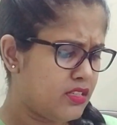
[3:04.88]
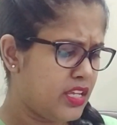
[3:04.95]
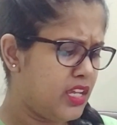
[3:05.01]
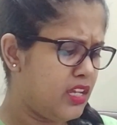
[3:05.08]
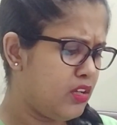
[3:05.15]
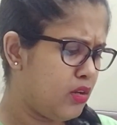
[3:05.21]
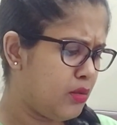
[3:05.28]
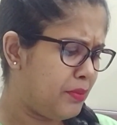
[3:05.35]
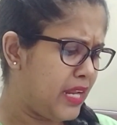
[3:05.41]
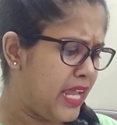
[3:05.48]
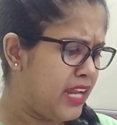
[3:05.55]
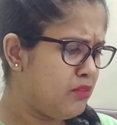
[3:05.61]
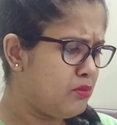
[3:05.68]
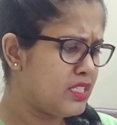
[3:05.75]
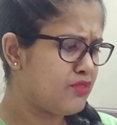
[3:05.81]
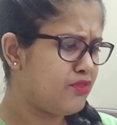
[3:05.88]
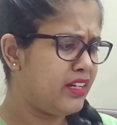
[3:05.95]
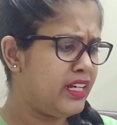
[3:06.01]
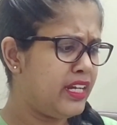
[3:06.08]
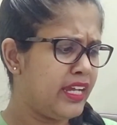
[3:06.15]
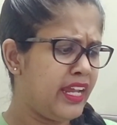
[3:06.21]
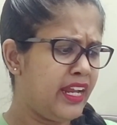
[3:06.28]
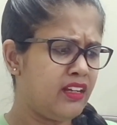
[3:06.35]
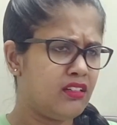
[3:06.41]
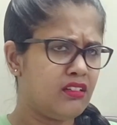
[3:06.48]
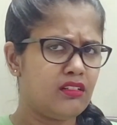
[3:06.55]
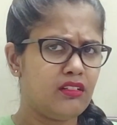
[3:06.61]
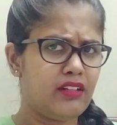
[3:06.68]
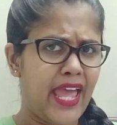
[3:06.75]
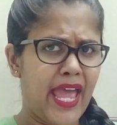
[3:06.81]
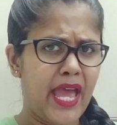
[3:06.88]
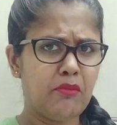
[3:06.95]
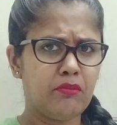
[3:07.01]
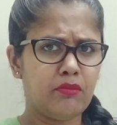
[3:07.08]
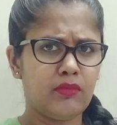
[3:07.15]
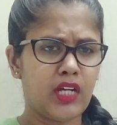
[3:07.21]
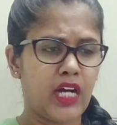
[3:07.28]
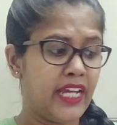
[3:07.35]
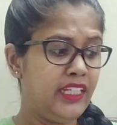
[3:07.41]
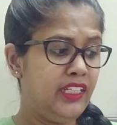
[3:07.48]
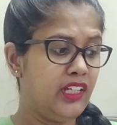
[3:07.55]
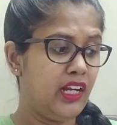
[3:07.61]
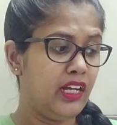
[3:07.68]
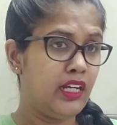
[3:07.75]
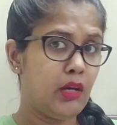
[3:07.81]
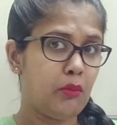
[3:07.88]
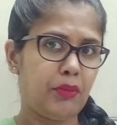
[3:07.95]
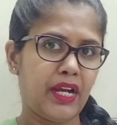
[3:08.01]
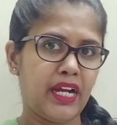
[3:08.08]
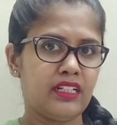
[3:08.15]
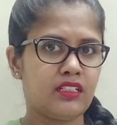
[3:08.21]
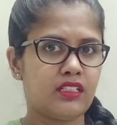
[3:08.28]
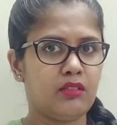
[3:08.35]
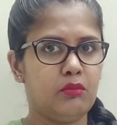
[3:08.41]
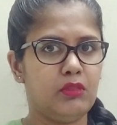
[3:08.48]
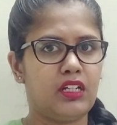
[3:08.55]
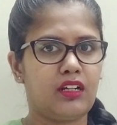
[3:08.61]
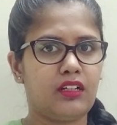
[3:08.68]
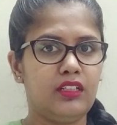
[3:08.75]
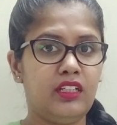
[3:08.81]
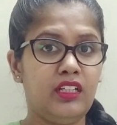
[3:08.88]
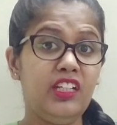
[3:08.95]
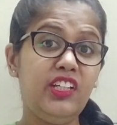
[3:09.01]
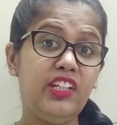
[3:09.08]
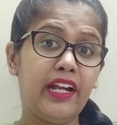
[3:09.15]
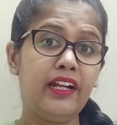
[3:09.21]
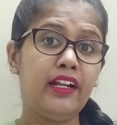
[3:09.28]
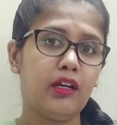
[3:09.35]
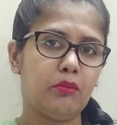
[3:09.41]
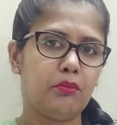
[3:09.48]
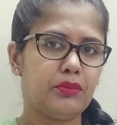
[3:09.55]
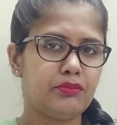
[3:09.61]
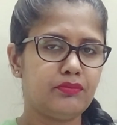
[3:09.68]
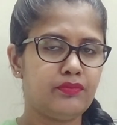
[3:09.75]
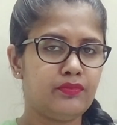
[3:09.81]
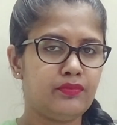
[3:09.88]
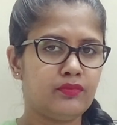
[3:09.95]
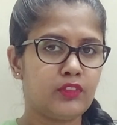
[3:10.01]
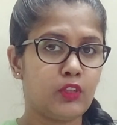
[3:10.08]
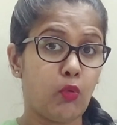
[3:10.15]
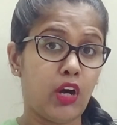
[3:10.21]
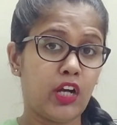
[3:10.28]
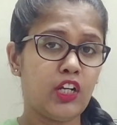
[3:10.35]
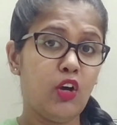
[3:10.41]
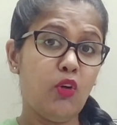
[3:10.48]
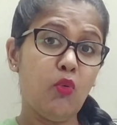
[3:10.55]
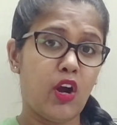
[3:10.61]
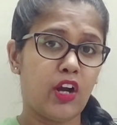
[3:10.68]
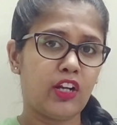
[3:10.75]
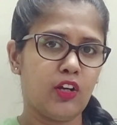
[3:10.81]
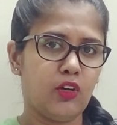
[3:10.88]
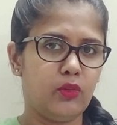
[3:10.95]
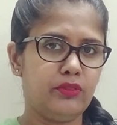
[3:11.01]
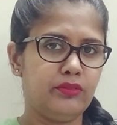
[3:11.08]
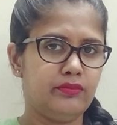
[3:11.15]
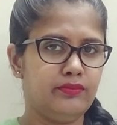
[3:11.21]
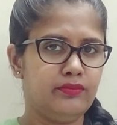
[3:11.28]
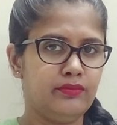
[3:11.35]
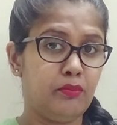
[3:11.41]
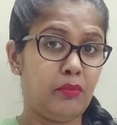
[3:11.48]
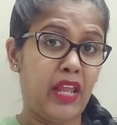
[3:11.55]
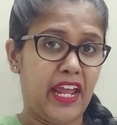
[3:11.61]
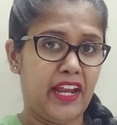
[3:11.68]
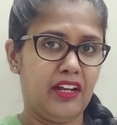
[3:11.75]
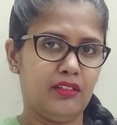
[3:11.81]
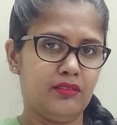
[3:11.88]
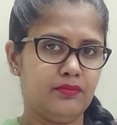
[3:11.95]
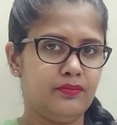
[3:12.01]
See, your plan misfired again. Damn. I yelled up at Simar. He yelled up. What now? What now? Plan.